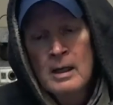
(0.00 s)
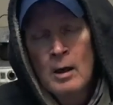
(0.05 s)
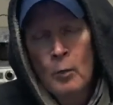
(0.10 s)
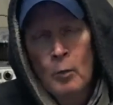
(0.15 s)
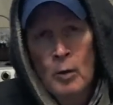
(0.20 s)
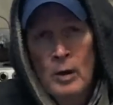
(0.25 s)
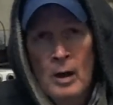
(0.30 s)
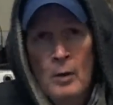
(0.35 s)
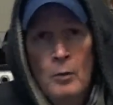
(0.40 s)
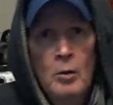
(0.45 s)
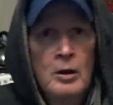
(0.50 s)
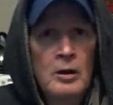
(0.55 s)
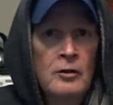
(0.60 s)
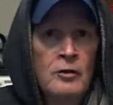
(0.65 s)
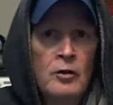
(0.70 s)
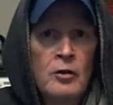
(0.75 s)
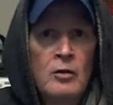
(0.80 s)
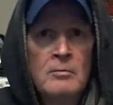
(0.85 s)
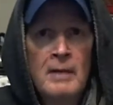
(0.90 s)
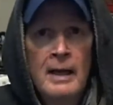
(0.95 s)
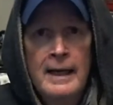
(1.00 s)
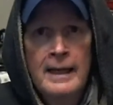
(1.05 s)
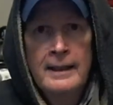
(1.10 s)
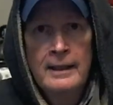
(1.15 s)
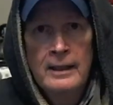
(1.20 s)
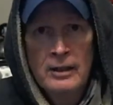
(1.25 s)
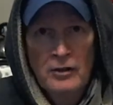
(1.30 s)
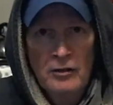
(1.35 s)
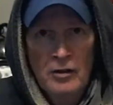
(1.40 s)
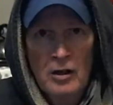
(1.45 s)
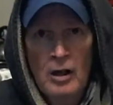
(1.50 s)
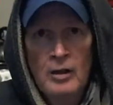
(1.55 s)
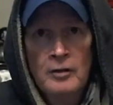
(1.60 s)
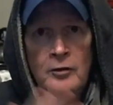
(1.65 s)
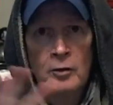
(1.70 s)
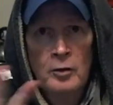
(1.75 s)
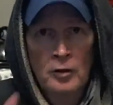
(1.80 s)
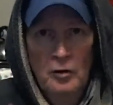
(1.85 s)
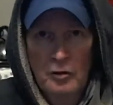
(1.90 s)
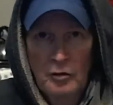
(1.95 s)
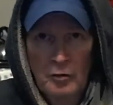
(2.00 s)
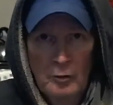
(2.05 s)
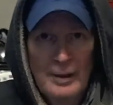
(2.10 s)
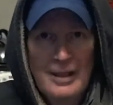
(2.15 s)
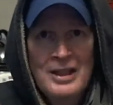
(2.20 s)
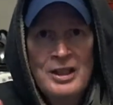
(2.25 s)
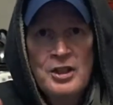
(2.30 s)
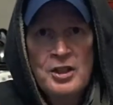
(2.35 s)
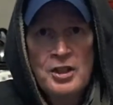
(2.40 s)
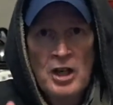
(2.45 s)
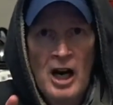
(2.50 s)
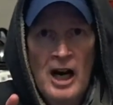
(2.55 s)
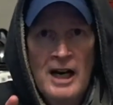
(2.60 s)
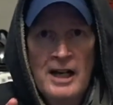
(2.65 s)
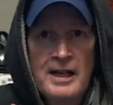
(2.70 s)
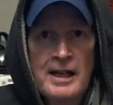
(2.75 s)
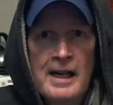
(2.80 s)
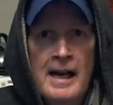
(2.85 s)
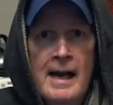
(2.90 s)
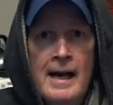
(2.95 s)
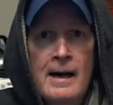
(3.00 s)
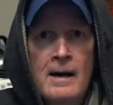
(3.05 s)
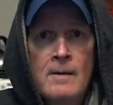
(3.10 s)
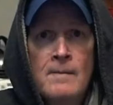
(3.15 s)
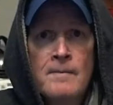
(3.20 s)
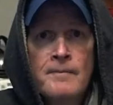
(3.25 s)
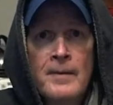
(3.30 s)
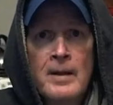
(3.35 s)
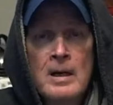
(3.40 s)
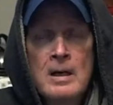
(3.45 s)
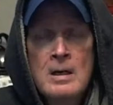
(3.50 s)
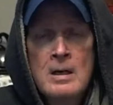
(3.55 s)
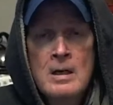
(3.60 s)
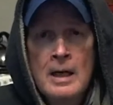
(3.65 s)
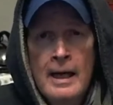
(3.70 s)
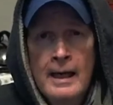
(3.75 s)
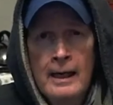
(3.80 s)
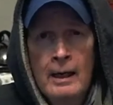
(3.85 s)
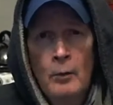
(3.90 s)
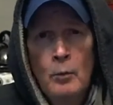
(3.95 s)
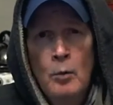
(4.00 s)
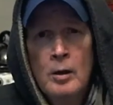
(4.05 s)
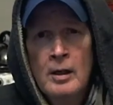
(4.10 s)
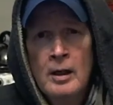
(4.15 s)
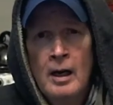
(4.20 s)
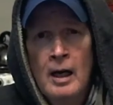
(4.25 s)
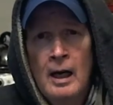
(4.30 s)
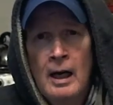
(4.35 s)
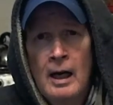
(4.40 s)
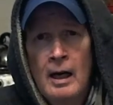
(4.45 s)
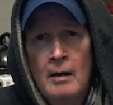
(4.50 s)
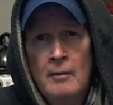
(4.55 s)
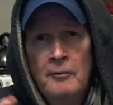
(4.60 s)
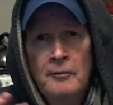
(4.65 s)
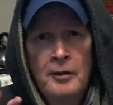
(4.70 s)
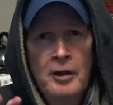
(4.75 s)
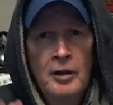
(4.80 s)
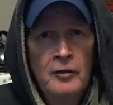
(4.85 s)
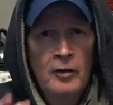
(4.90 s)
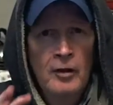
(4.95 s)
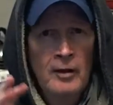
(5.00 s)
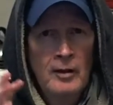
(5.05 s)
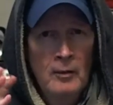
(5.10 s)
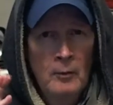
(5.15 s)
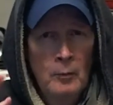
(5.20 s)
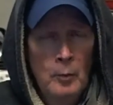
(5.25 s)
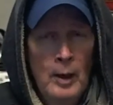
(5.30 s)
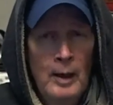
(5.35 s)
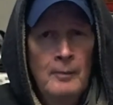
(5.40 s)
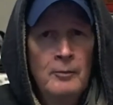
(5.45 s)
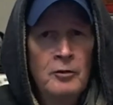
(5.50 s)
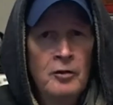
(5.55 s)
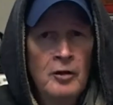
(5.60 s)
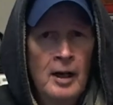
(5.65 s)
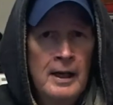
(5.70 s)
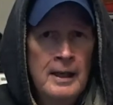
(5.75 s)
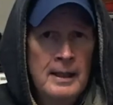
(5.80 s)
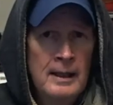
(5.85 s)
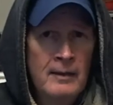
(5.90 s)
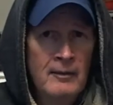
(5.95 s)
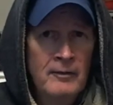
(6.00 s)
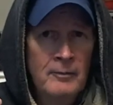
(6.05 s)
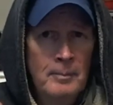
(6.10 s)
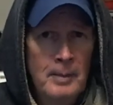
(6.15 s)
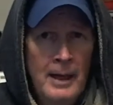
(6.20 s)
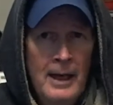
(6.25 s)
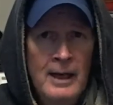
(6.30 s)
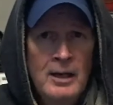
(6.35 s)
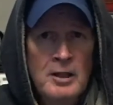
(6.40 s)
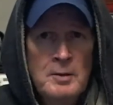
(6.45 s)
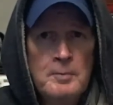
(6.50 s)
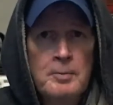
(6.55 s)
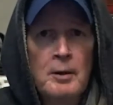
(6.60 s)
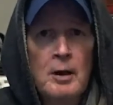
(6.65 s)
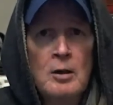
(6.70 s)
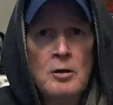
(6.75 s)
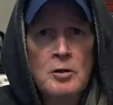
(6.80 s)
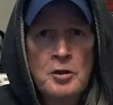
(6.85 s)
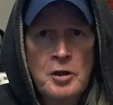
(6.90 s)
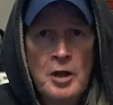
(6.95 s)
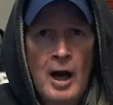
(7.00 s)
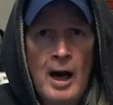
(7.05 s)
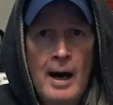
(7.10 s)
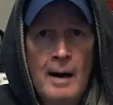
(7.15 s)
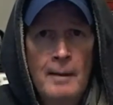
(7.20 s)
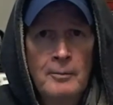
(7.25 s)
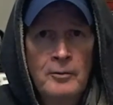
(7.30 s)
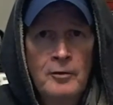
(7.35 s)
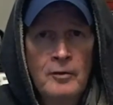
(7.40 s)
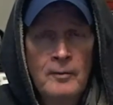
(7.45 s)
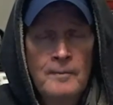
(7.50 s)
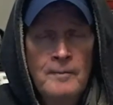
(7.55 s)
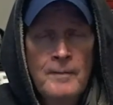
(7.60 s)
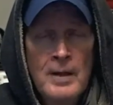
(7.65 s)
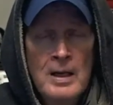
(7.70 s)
What I want to do mainly is go to a screenshot now, and I want to visit the website of Bass Pro Shops,